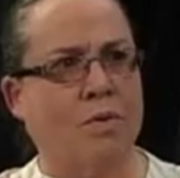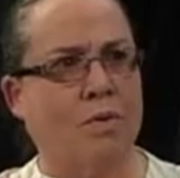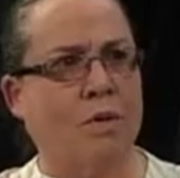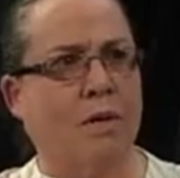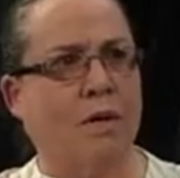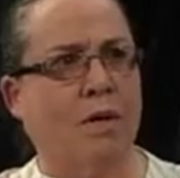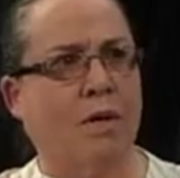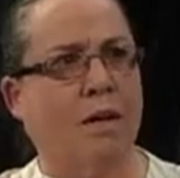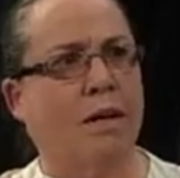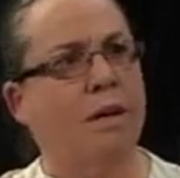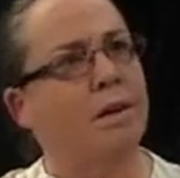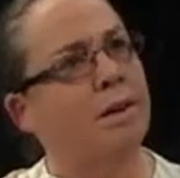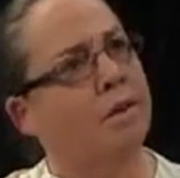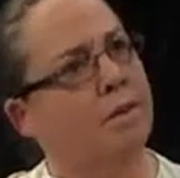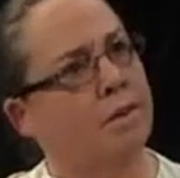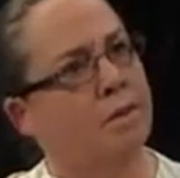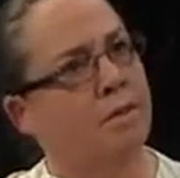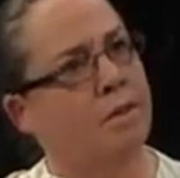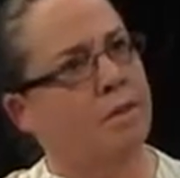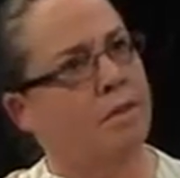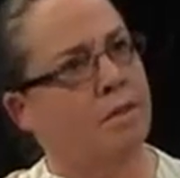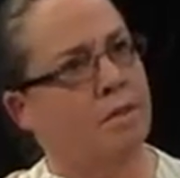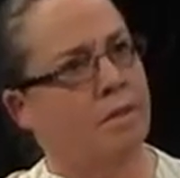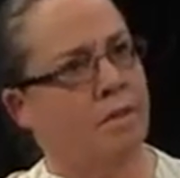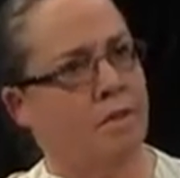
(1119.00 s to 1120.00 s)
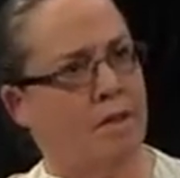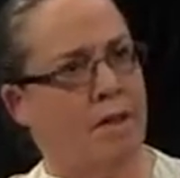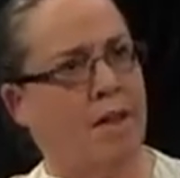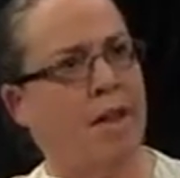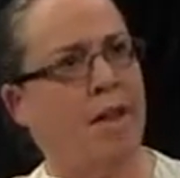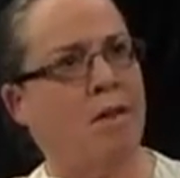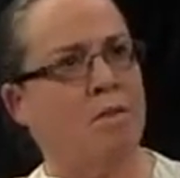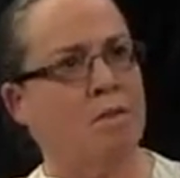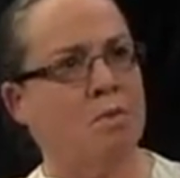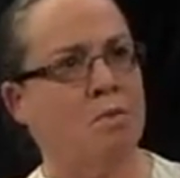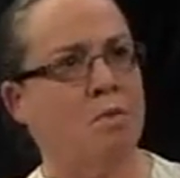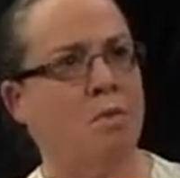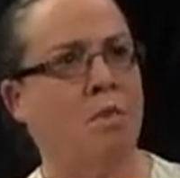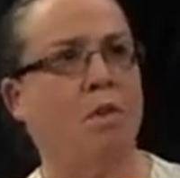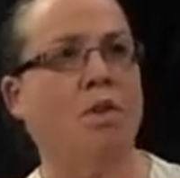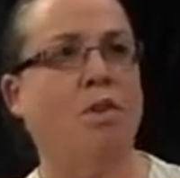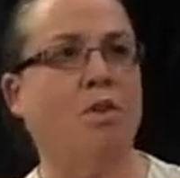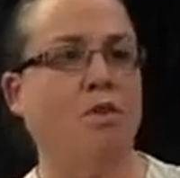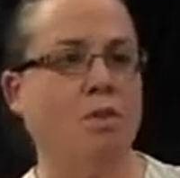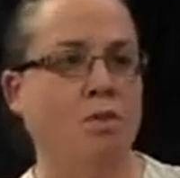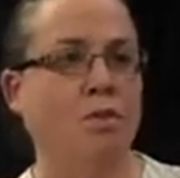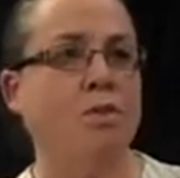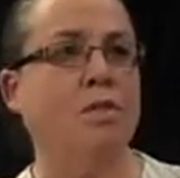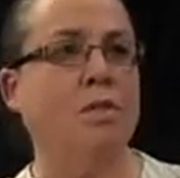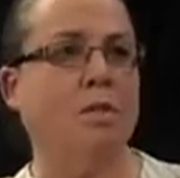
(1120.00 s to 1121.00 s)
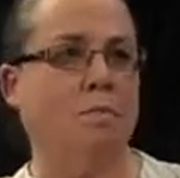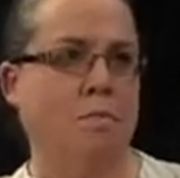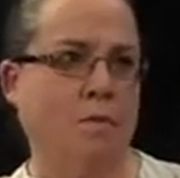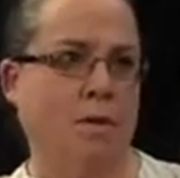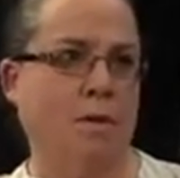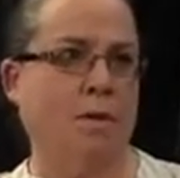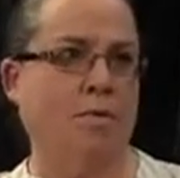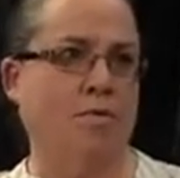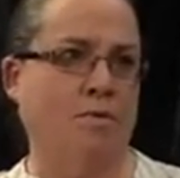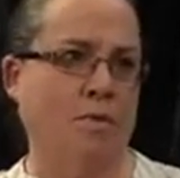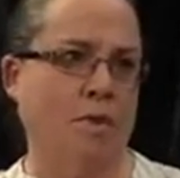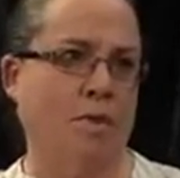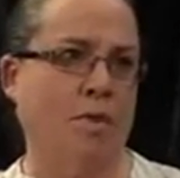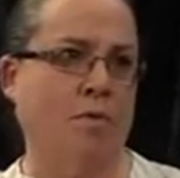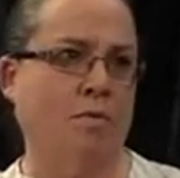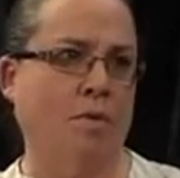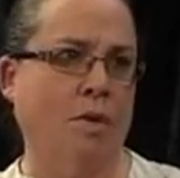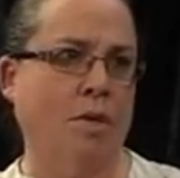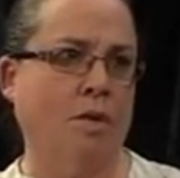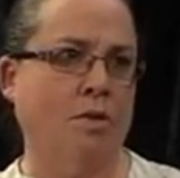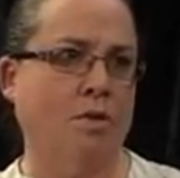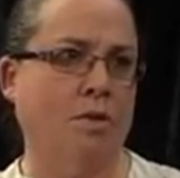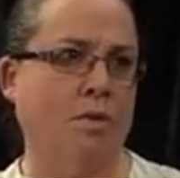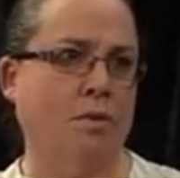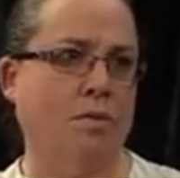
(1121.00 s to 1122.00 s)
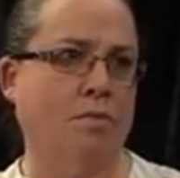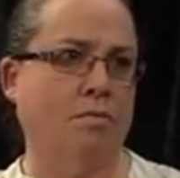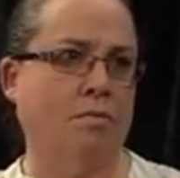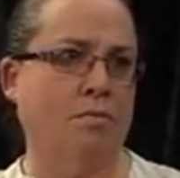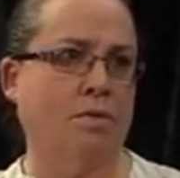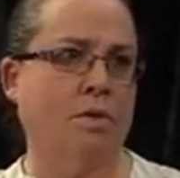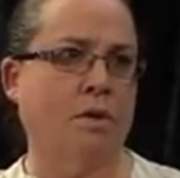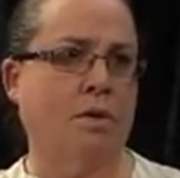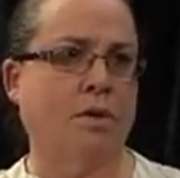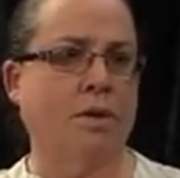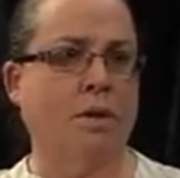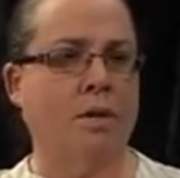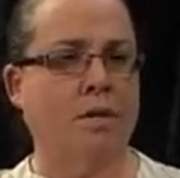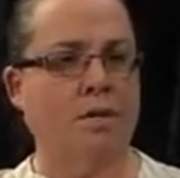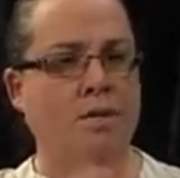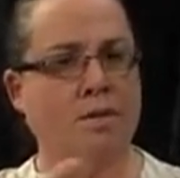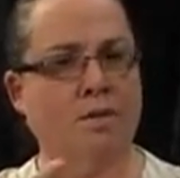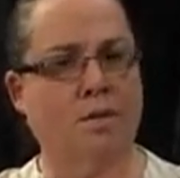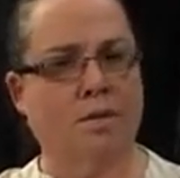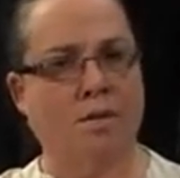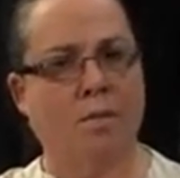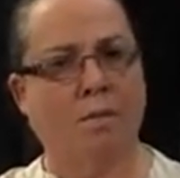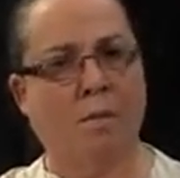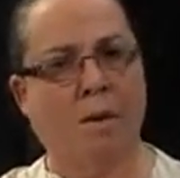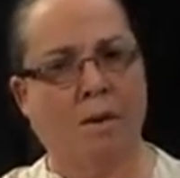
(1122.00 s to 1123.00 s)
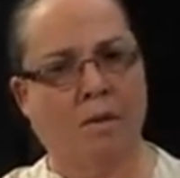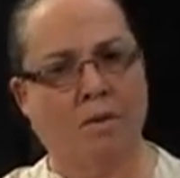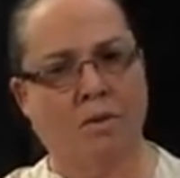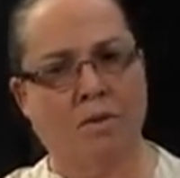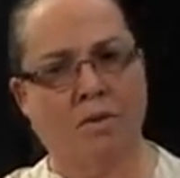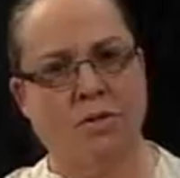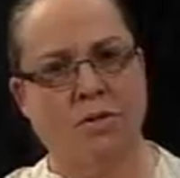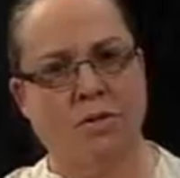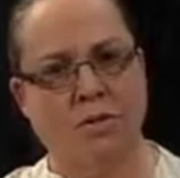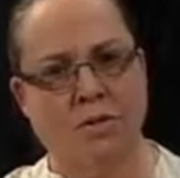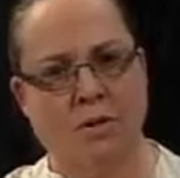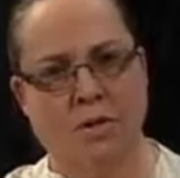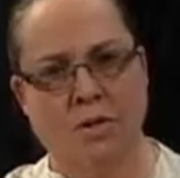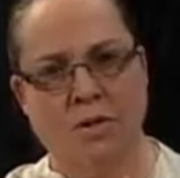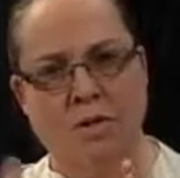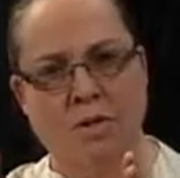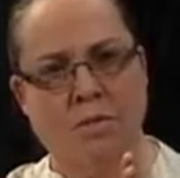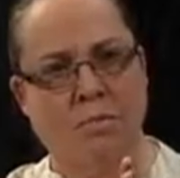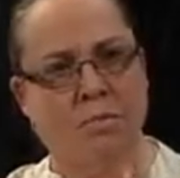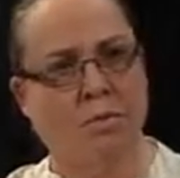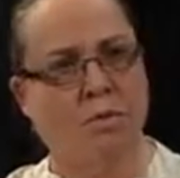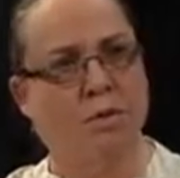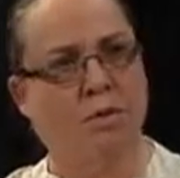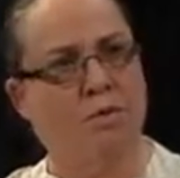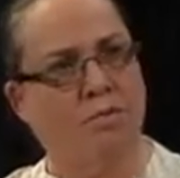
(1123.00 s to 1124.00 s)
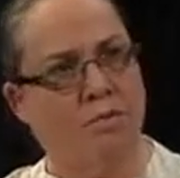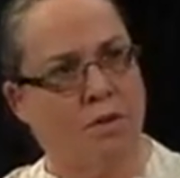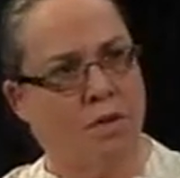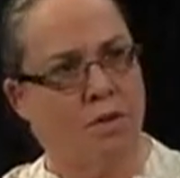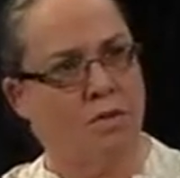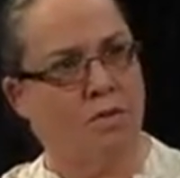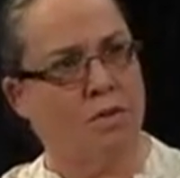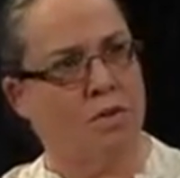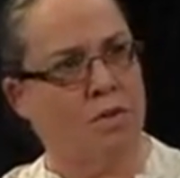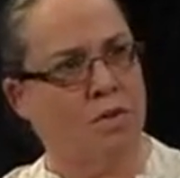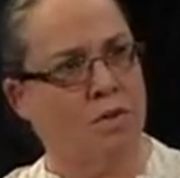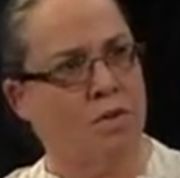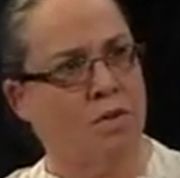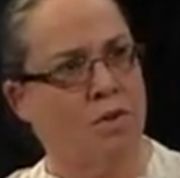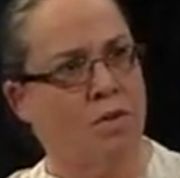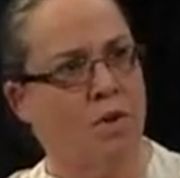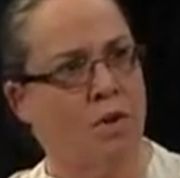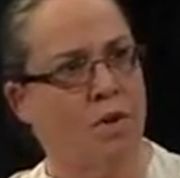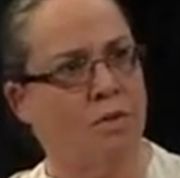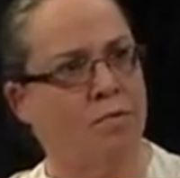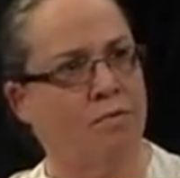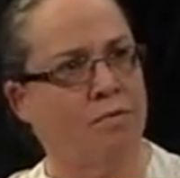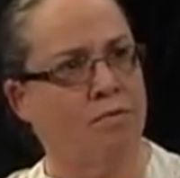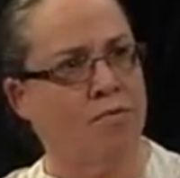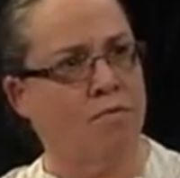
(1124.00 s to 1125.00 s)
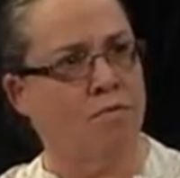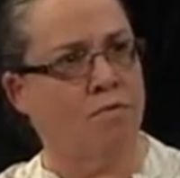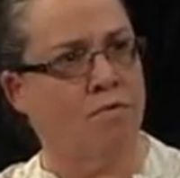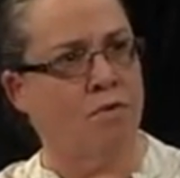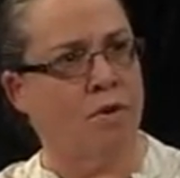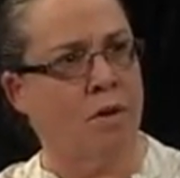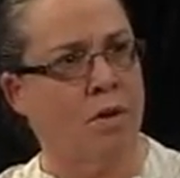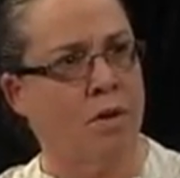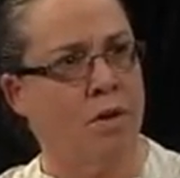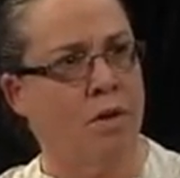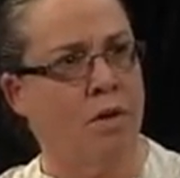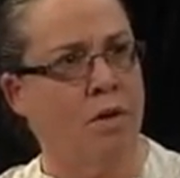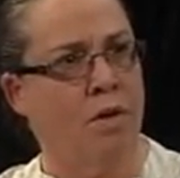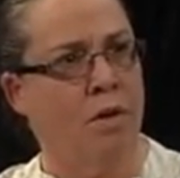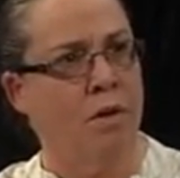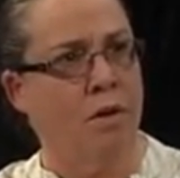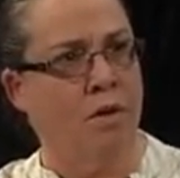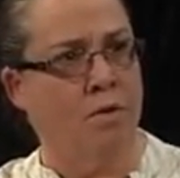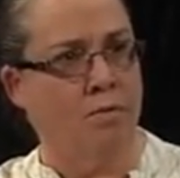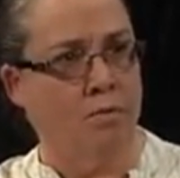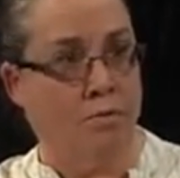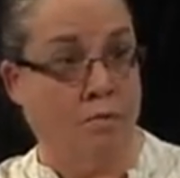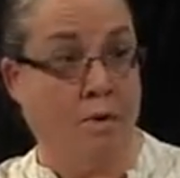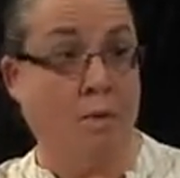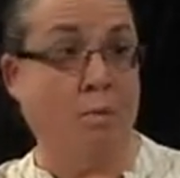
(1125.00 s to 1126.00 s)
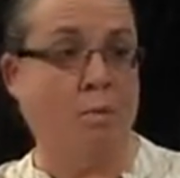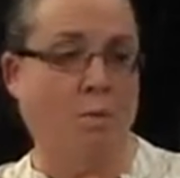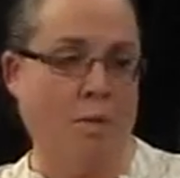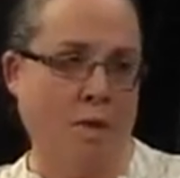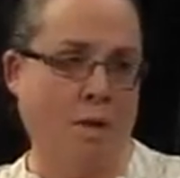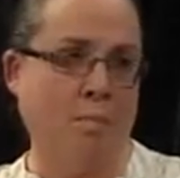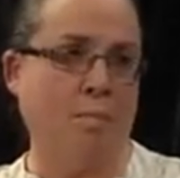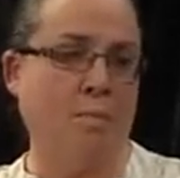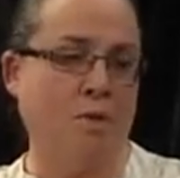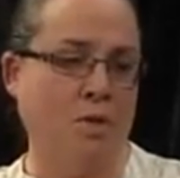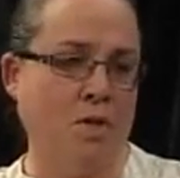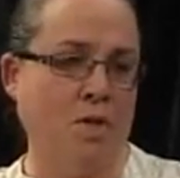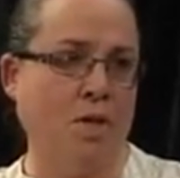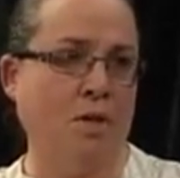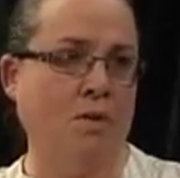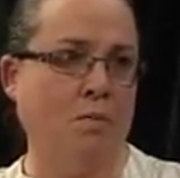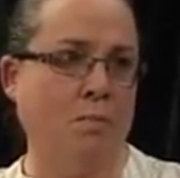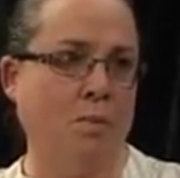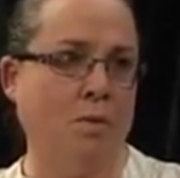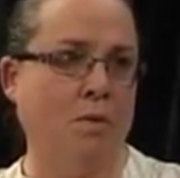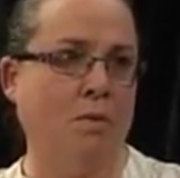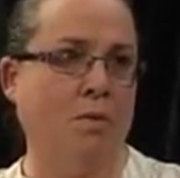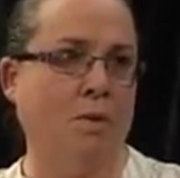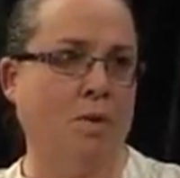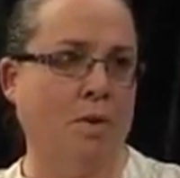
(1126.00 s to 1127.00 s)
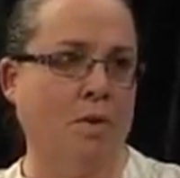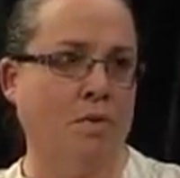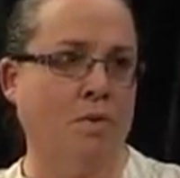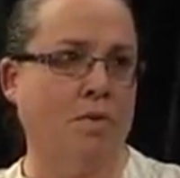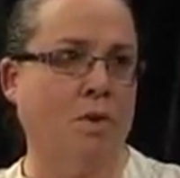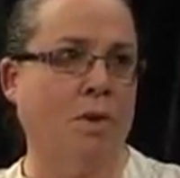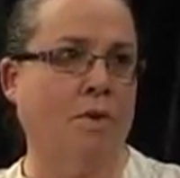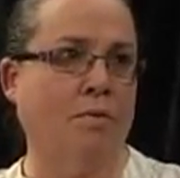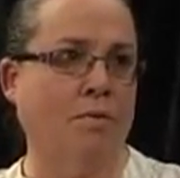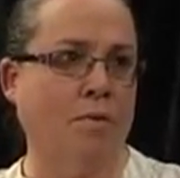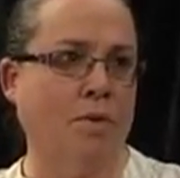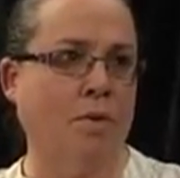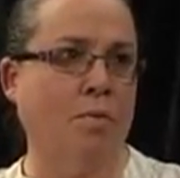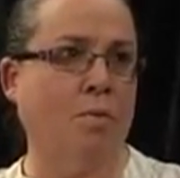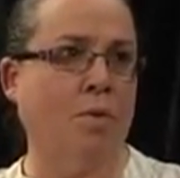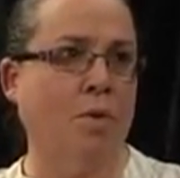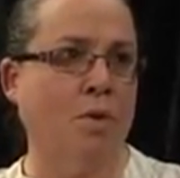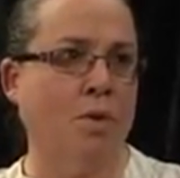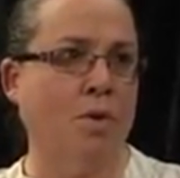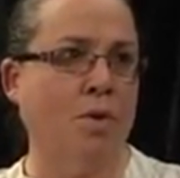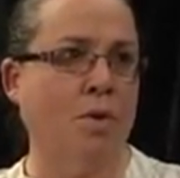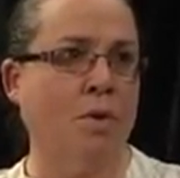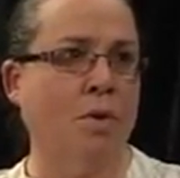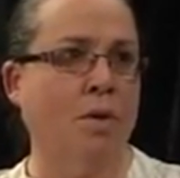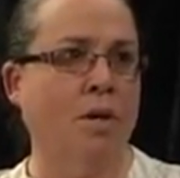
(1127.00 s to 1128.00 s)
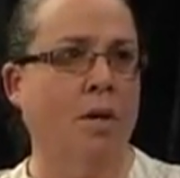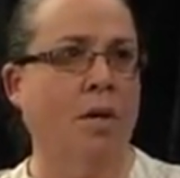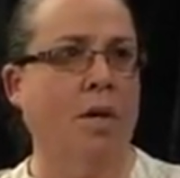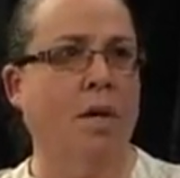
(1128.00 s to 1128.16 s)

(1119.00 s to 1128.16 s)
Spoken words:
at Clayton, the house we were in used to be the vicarage, so the parish decided to put the vicarage aside for that particular building aside for the work,